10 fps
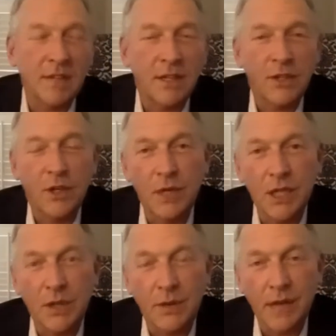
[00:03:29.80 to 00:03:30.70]
like you're
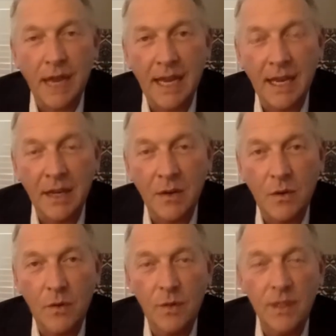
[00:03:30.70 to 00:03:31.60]
recreating
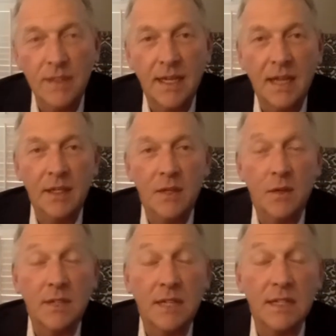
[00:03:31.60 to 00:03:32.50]
or retelling
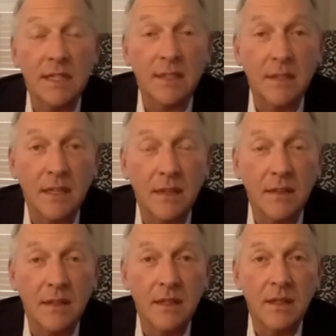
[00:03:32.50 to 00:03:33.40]
or telling the
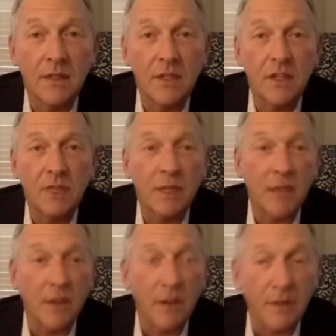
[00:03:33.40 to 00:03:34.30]
achievement
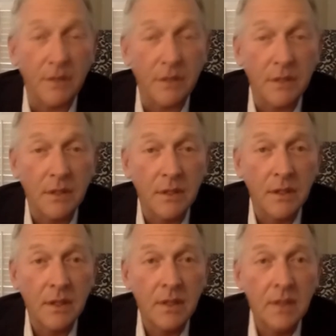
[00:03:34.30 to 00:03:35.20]
narratives.
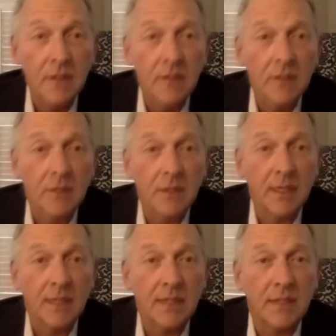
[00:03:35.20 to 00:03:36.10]
I mean,
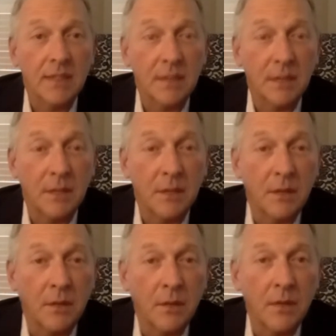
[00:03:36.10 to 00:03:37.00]
that's
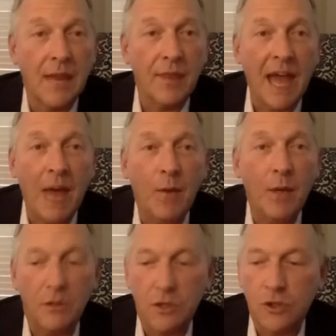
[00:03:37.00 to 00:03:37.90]
that
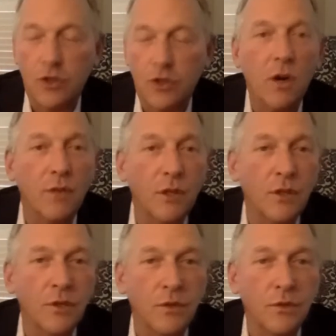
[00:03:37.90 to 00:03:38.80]
which drove
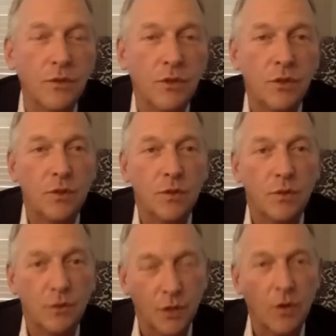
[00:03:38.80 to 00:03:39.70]
you
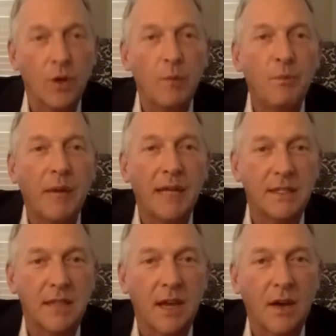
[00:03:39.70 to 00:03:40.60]
to your
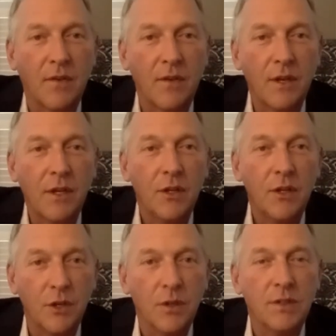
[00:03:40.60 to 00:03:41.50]
best self,
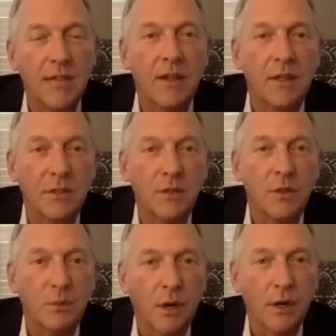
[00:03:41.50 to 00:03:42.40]
you're telling to
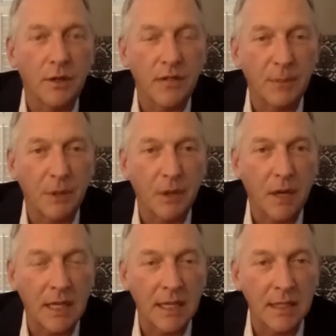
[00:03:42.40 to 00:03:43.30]
a broader, deeper
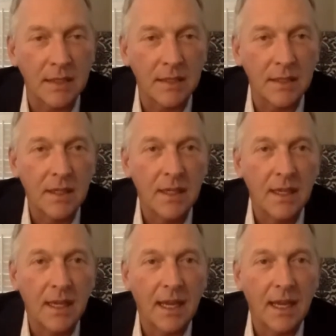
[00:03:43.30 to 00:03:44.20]
audience
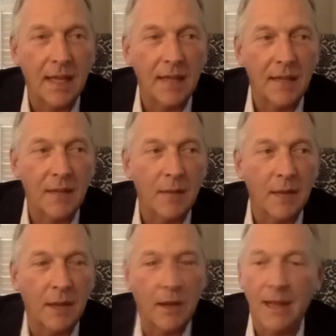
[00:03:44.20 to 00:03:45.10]
and
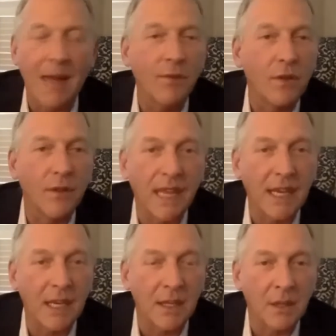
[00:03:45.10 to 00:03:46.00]
on a level that they
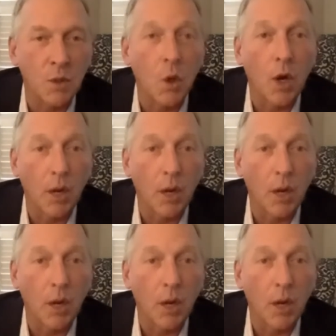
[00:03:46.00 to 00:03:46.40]
can absorb.